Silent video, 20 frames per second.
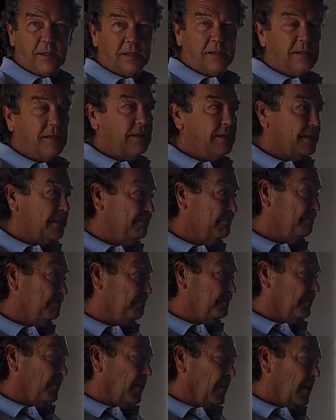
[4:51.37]
Because,
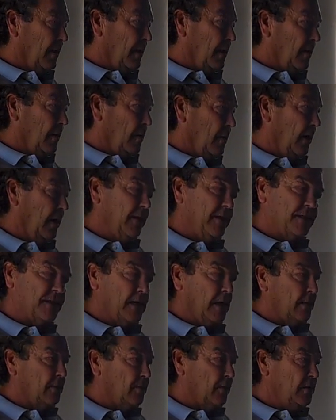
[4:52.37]
well, this
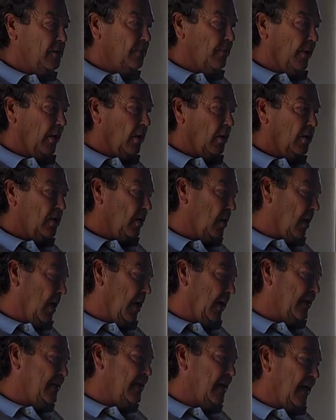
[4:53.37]
country's broke. You
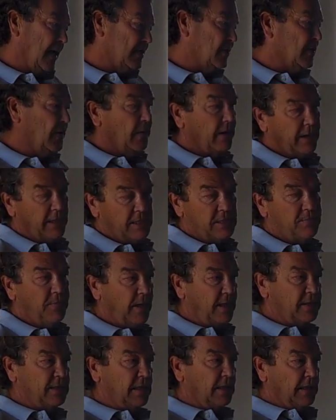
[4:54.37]
call it tax credits,
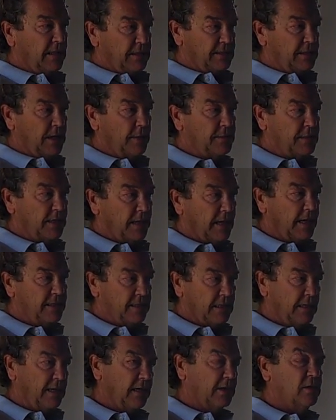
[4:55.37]
basically
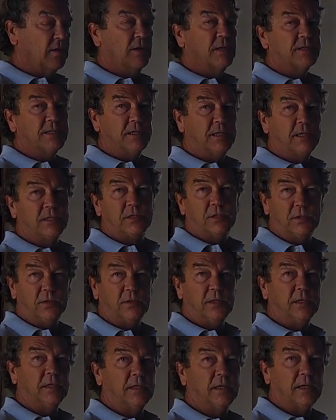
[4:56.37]
subsidizing electricity to
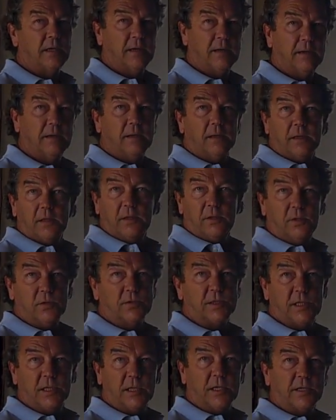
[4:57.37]
the
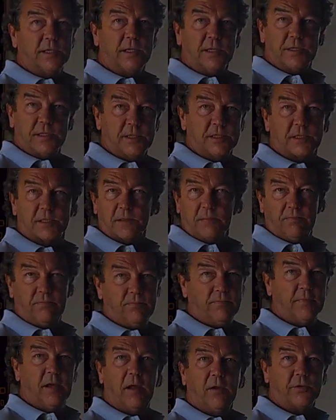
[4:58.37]
utilities.
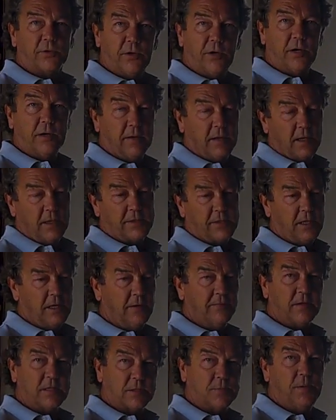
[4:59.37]

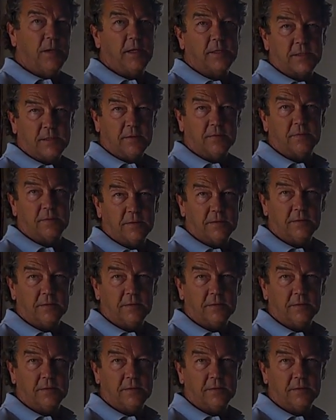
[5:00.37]
Alternative expensive.